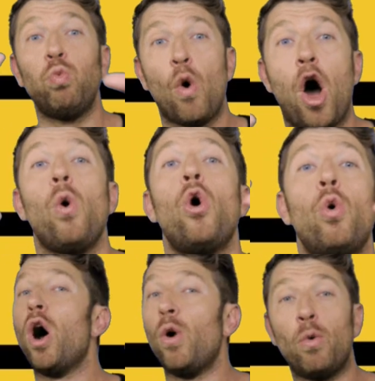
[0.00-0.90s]
the
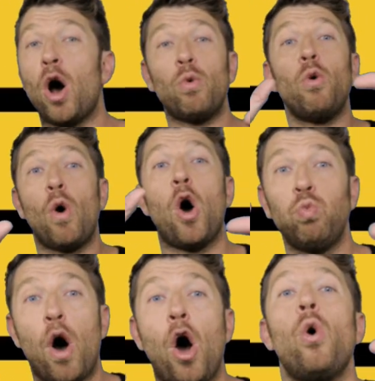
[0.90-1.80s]
fairness of such
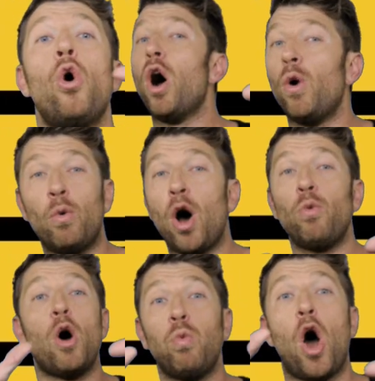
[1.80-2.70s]
measures.
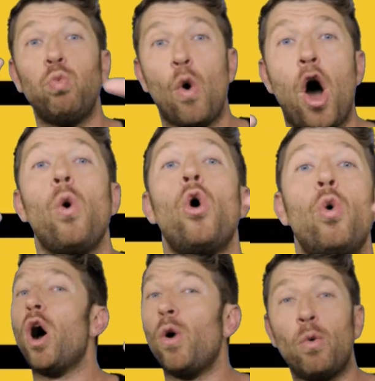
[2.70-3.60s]
Critics argued that
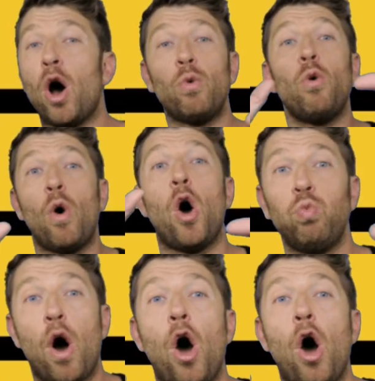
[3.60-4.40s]
granting preferential